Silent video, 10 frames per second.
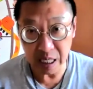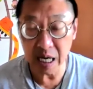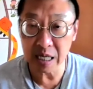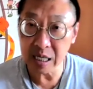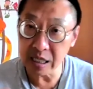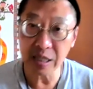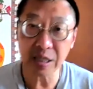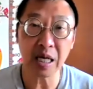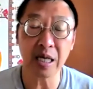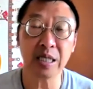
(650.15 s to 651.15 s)
And in this
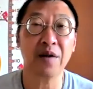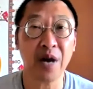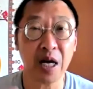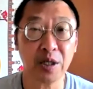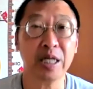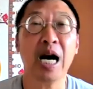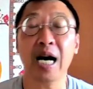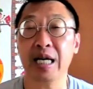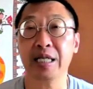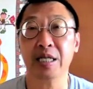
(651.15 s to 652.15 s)
case, I've actually
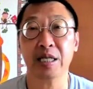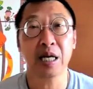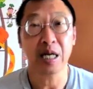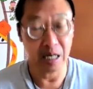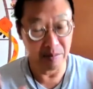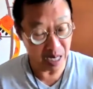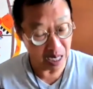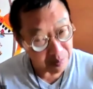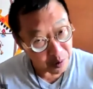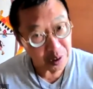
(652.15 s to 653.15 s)
highlighted in my
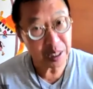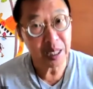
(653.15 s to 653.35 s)
book